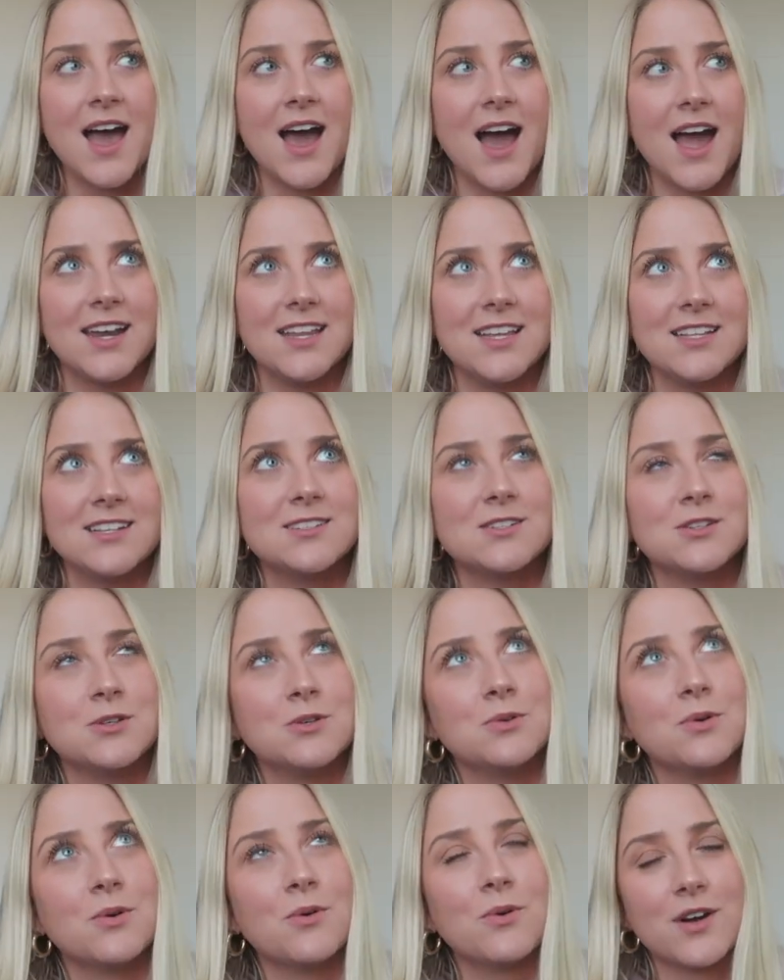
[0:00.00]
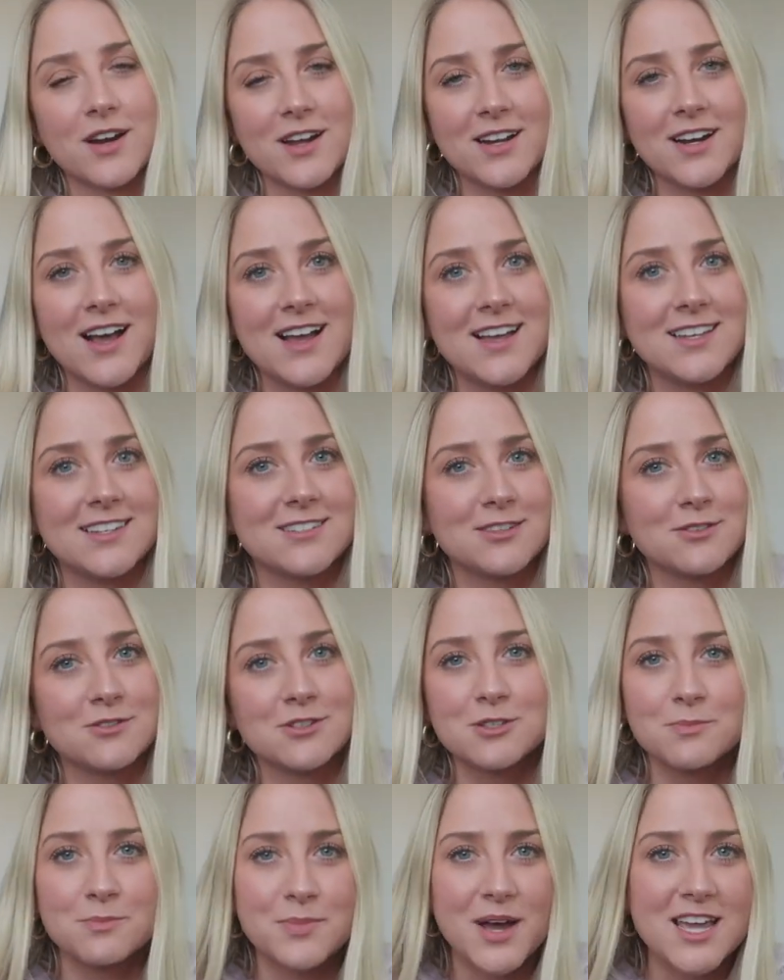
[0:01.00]
I need to organize those
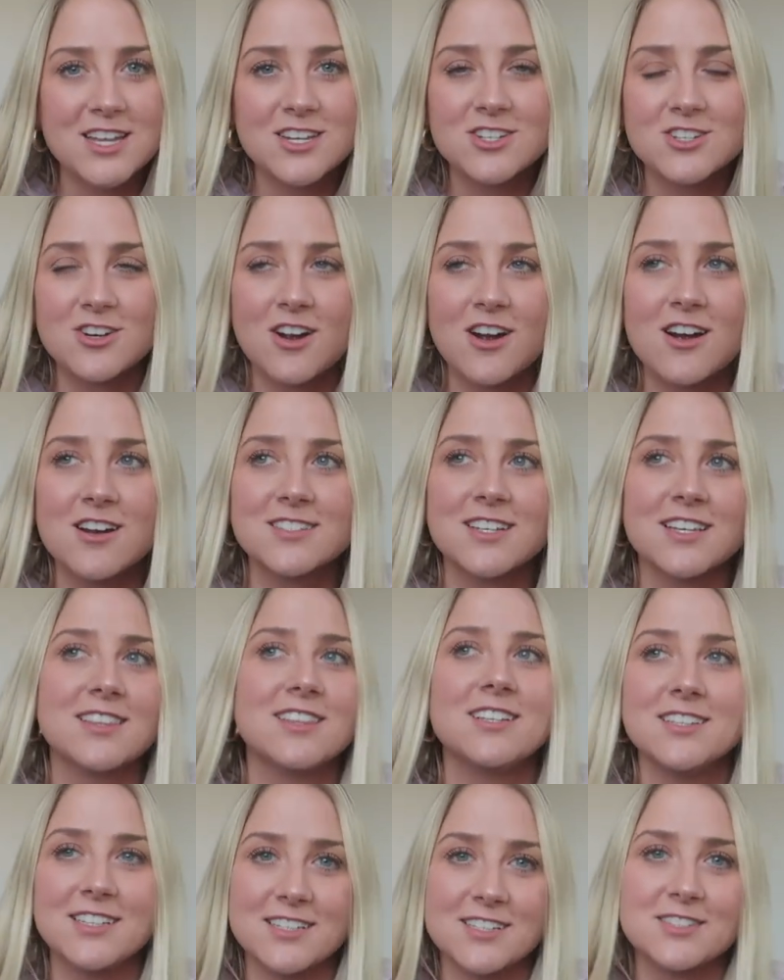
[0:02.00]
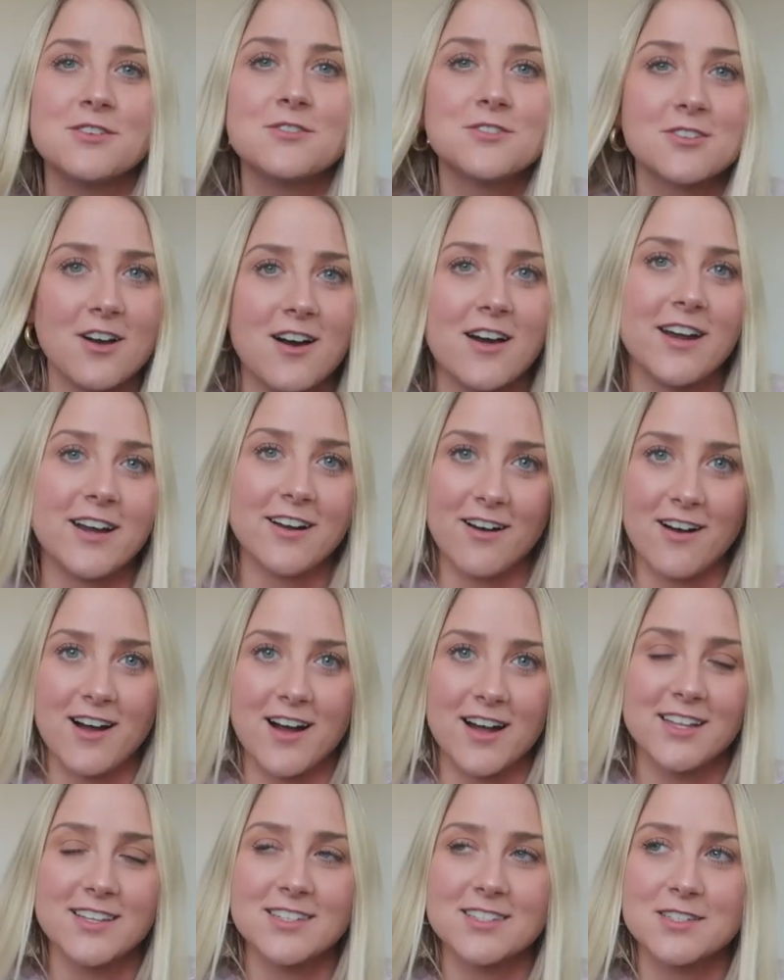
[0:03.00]
spice jars. Like the list goes on and
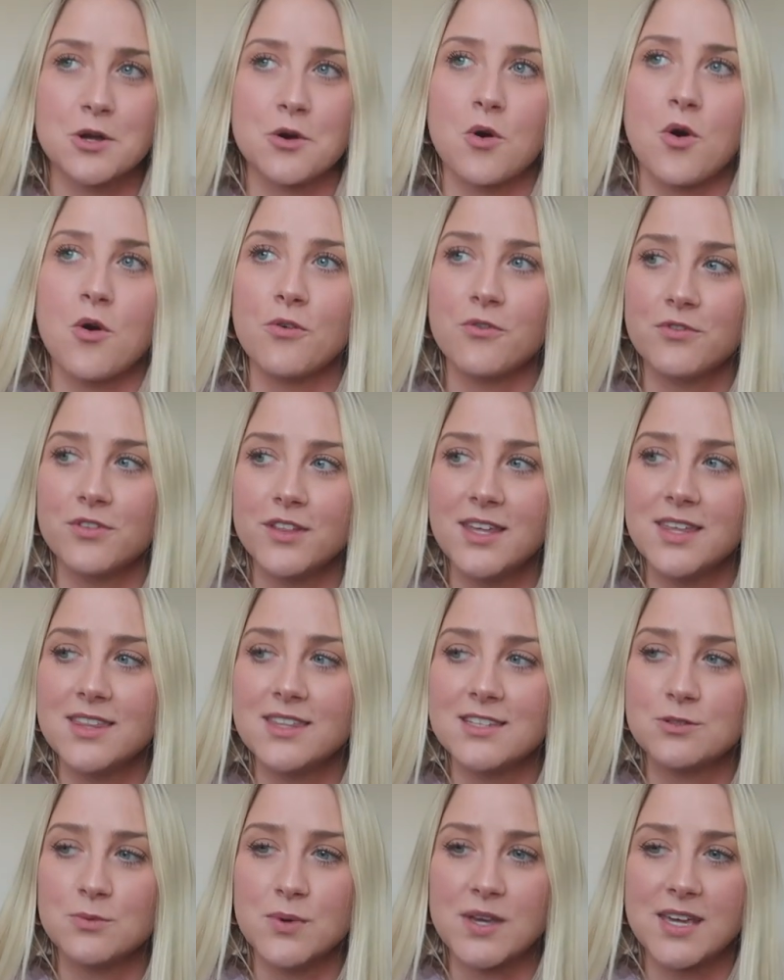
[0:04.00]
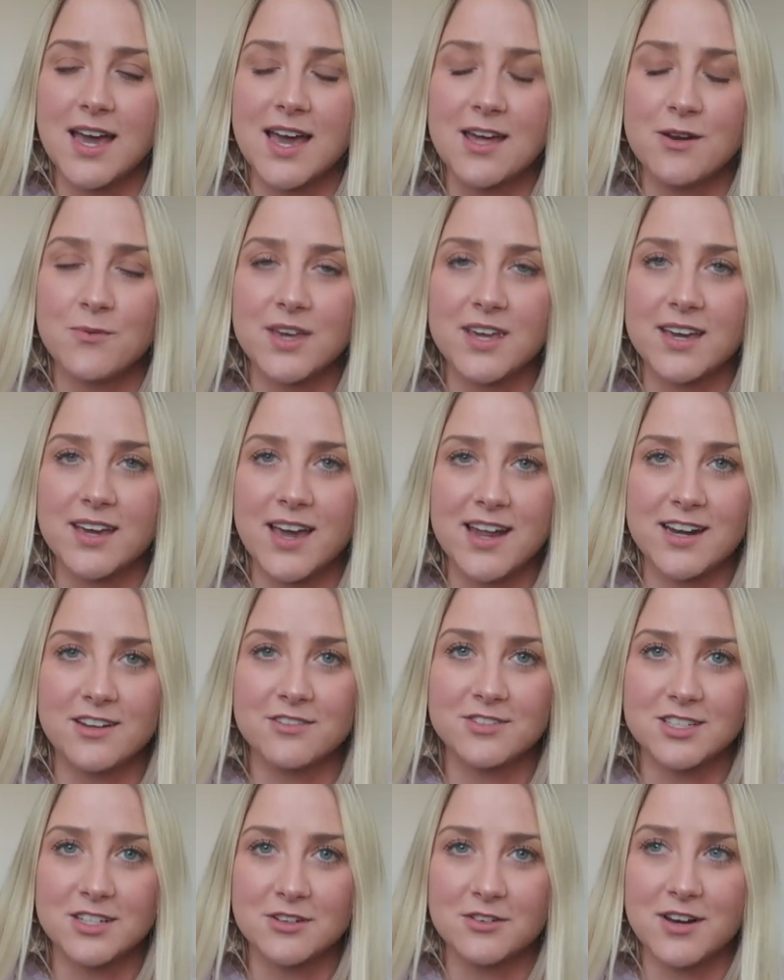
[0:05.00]
on. So hopefully this weekend we can kind
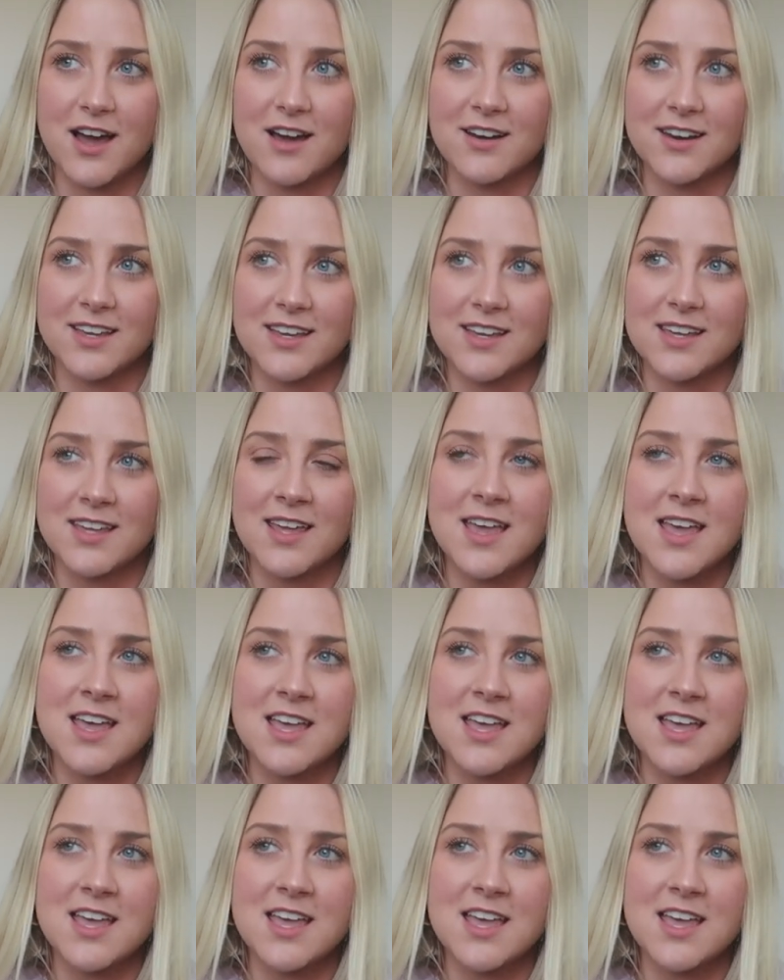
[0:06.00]
of slow down and get